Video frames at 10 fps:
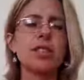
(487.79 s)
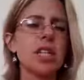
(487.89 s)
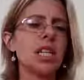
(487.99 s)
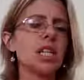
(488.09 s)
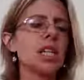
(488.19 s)

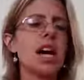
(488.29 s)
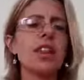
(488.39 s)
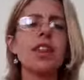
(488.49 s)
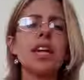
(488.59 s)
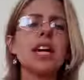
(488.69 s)
really
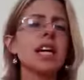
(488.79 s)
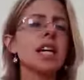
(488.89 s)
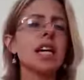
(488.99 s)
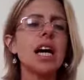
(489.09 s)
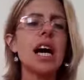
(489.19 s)

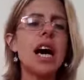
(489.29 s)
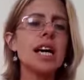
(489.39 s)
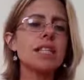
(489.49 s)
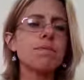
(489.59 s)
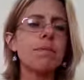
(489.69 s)
nothing
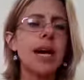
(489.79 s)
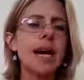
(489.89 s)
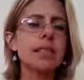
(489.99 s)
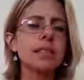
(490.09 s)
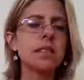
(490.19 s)
as
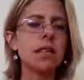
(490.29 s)
bad